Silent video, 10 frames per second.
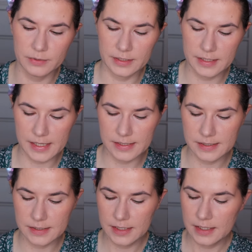really
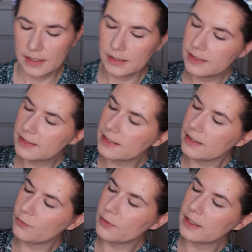nice. Let's
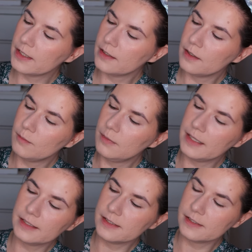see if we can
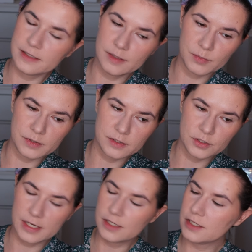blend this deepest
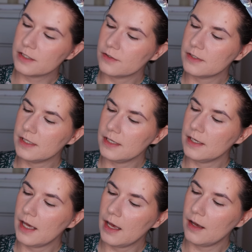shade just to
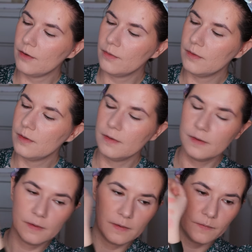see how...
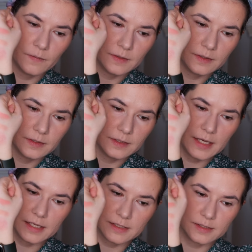
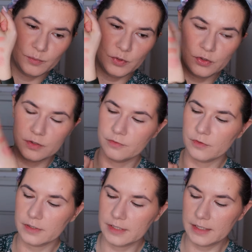Yes,
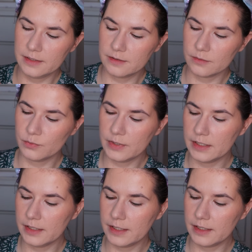beautiful. It
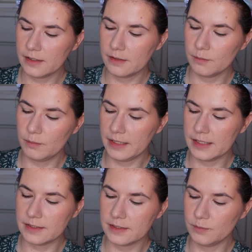really
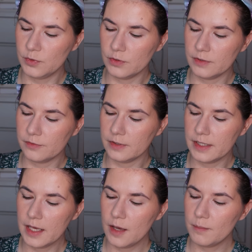blends
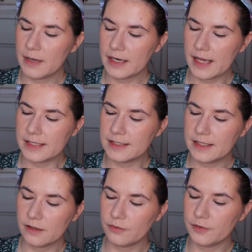beautifully. But I
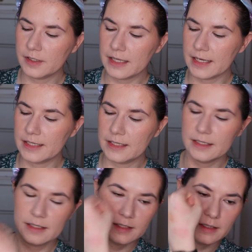still feel like